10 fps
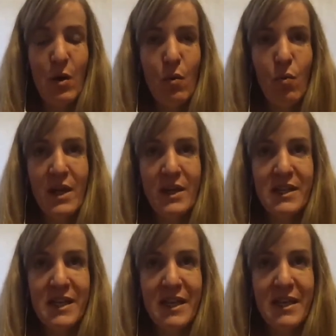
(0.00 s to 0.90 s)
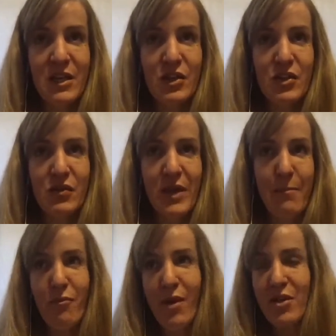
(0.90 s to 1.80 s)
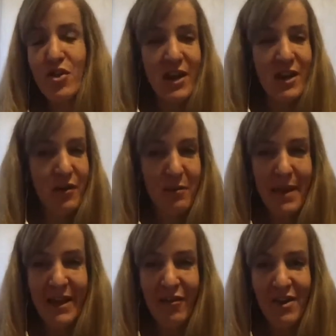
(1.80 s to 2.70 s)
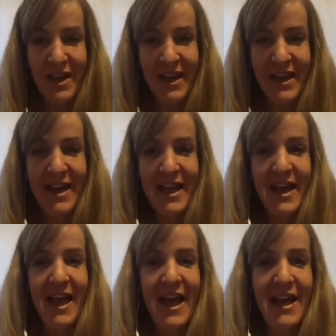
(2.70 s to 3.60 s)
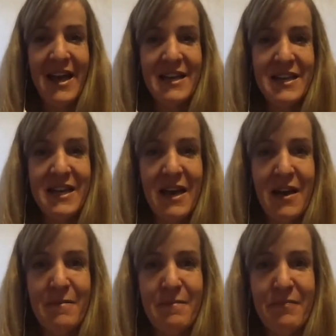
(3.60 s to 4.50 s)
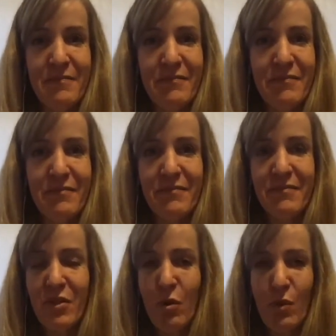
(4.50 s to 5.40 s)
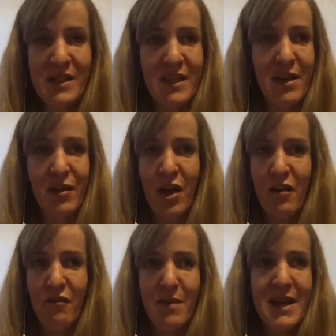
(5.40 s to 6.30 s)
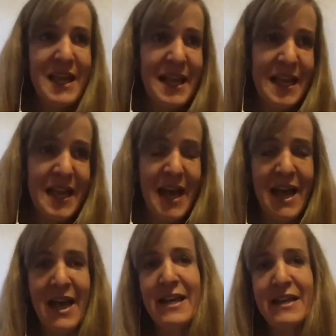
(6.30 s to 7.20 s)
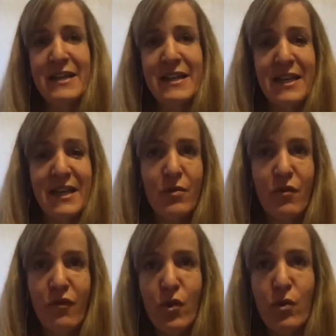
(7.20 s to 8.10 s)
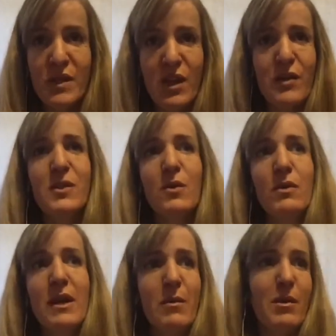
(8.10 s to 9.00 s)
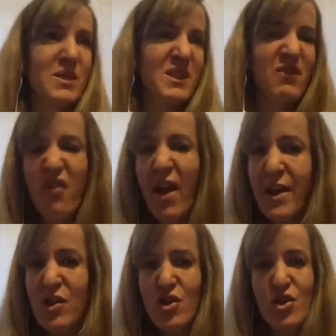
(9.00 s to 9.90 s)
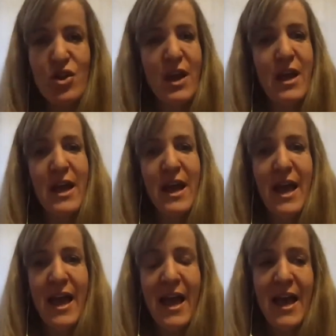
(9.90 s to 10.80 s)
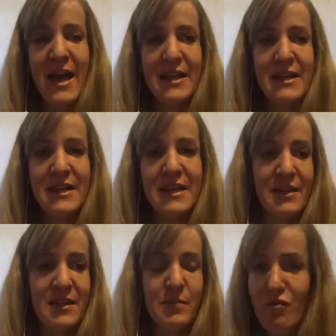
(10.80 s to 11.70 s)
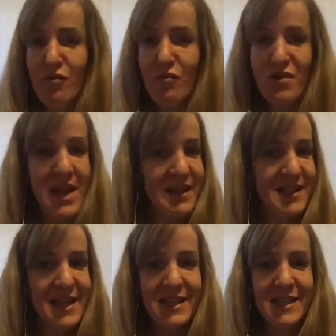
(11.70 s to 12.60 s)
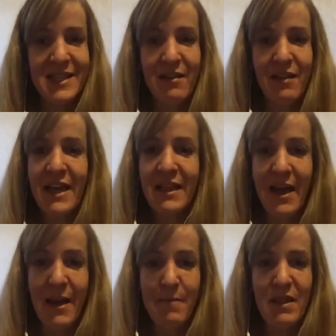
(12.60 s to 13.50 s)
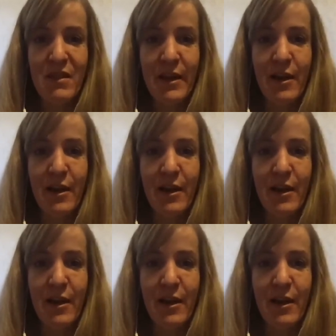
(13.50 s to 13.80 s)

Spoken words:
wanted to get bread, she had to go to the bakery. And there wasn't a lot of money, and the food was also, it was fresh. And especially here in the United States, it's not like that. I mean,